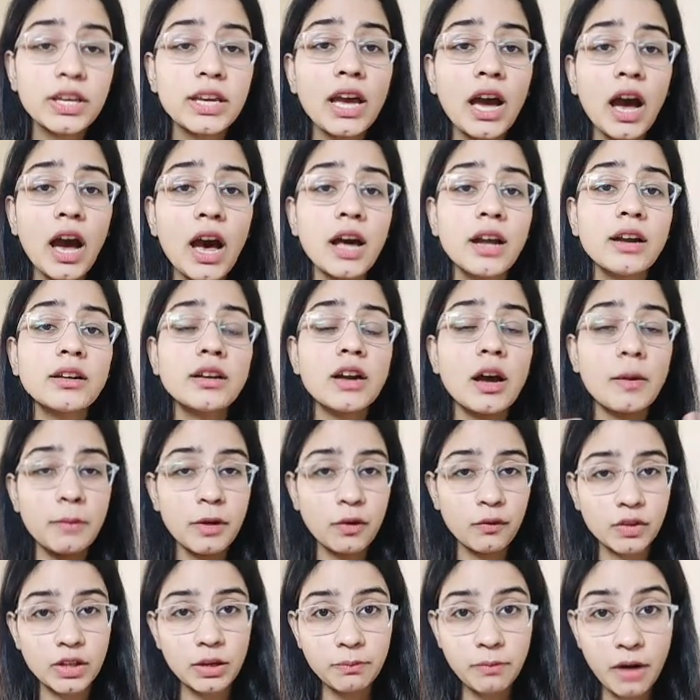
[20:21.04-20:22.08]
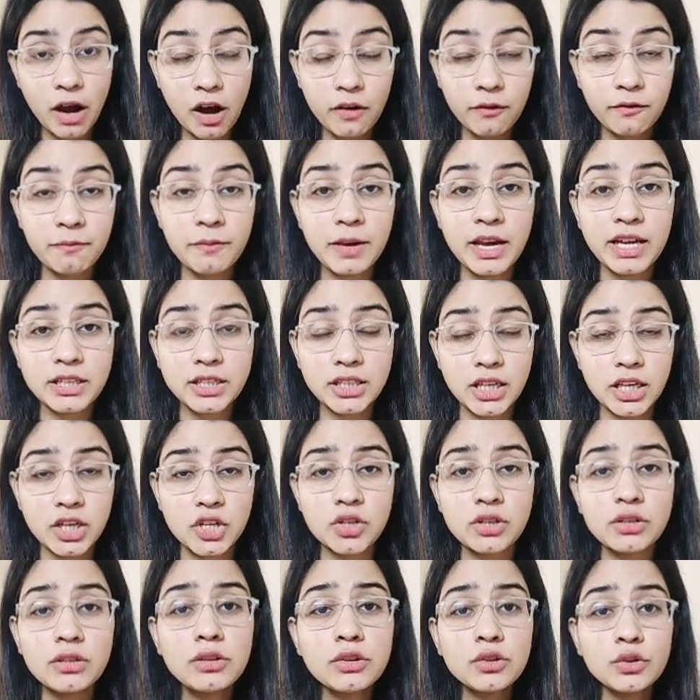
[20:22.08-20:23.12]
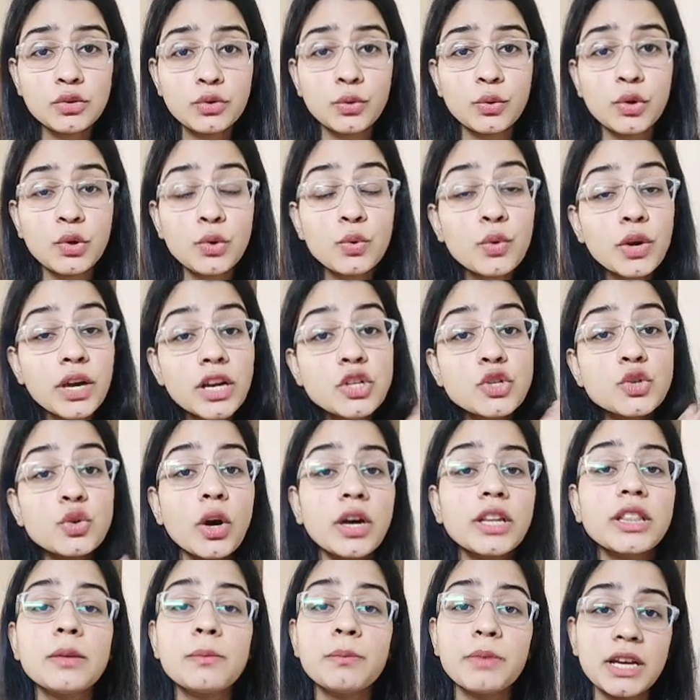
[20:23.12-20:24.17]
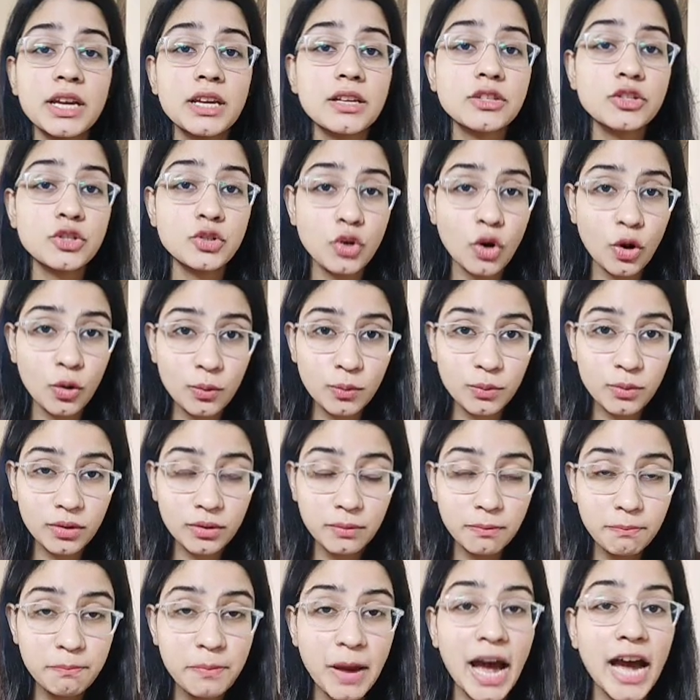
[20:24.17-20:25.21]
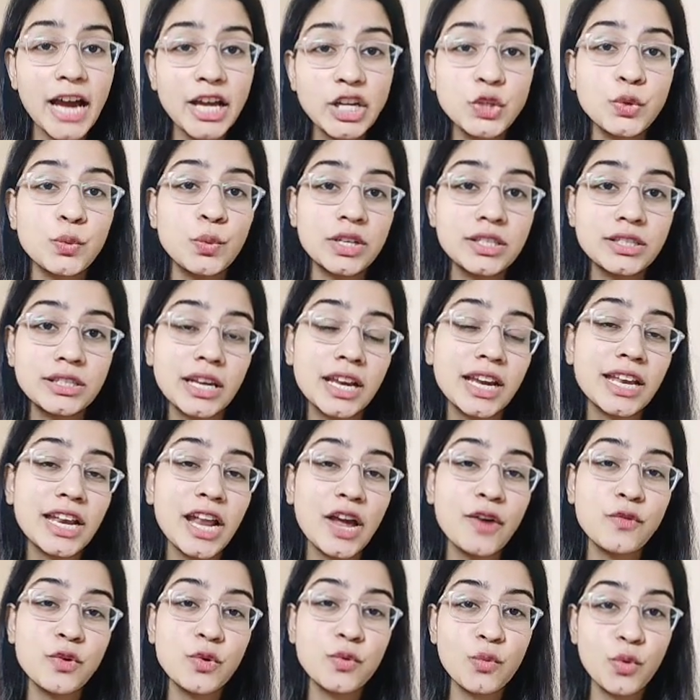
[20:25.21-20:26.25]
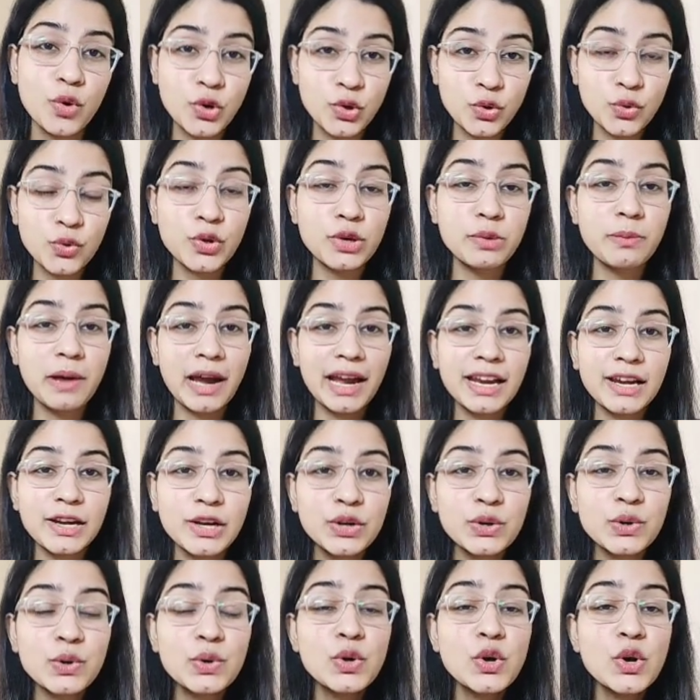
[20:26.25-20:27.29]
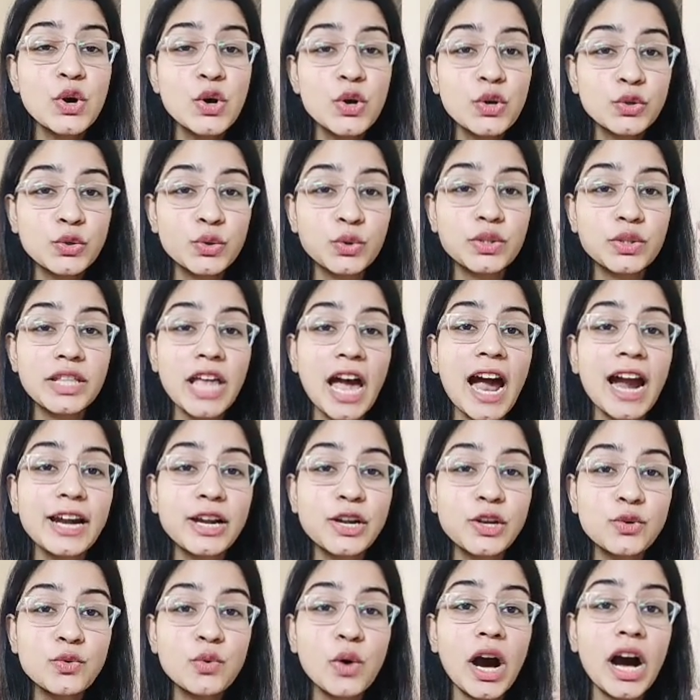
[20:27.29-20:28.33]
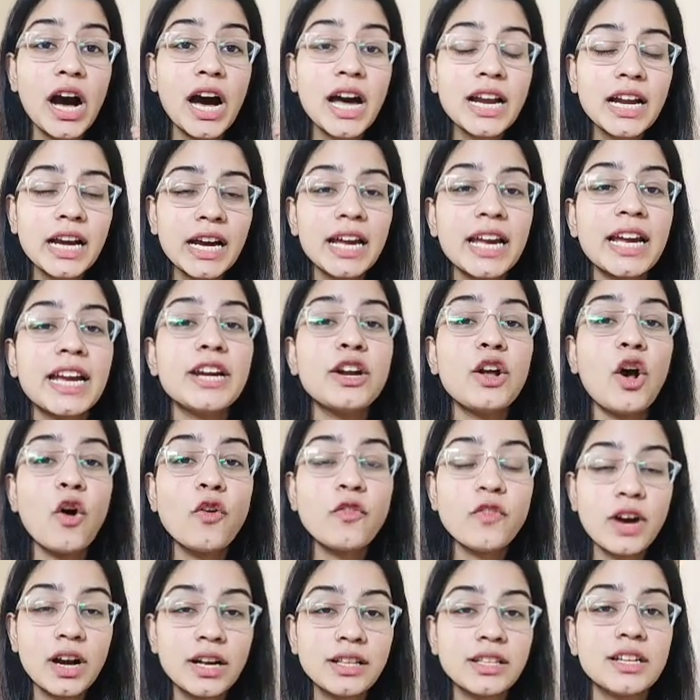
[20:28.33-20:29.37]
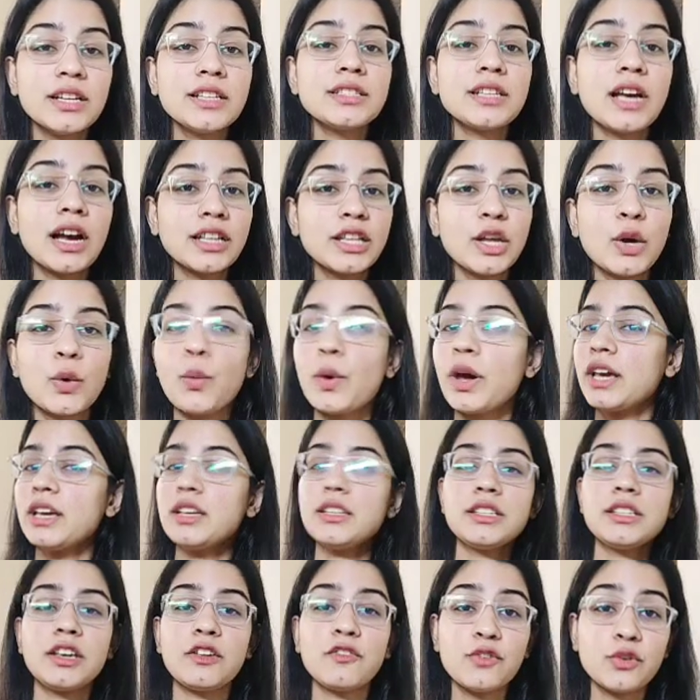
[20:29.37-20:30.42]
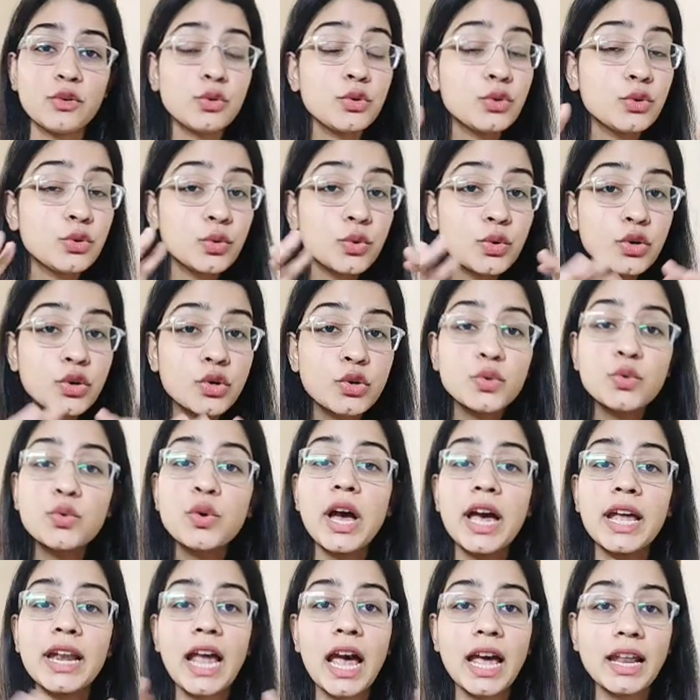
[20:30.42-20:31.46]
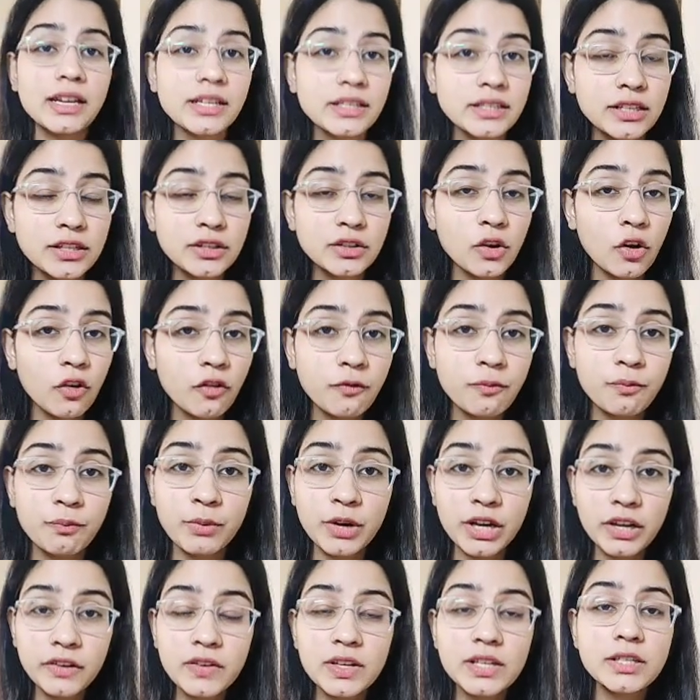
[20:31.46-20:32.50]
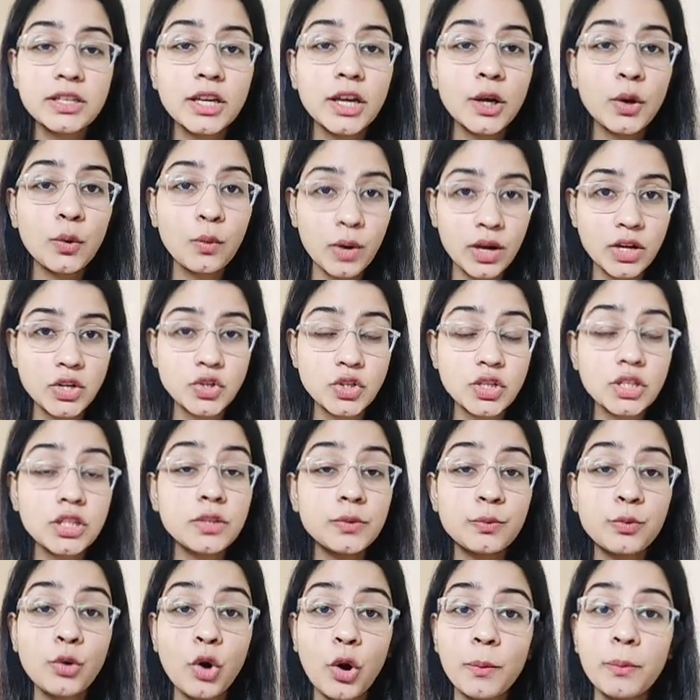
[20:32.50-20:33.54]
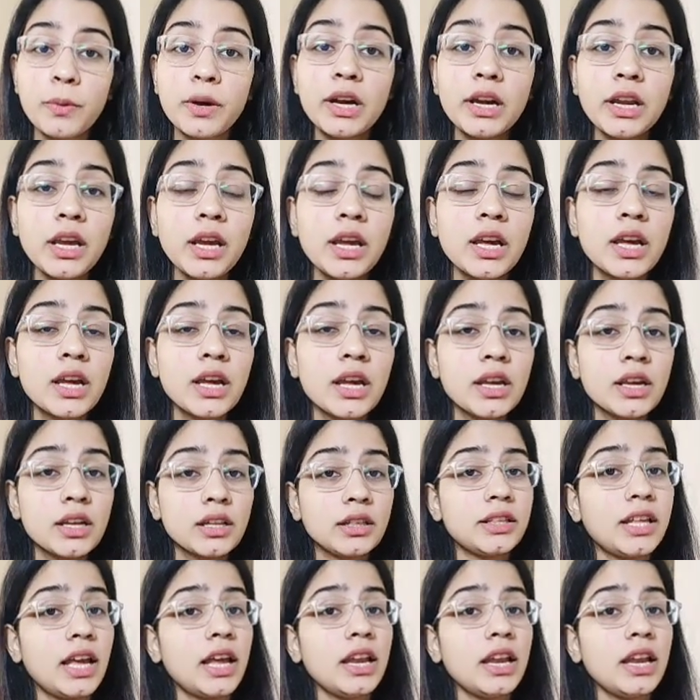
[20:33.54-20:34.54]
so we are coming with the power pack sessions, so you can join the brainstorm batch. Once again, I would want to remind you, so that you are ahead of others. Otherwise, if you don't do analysis of previous year questions properly,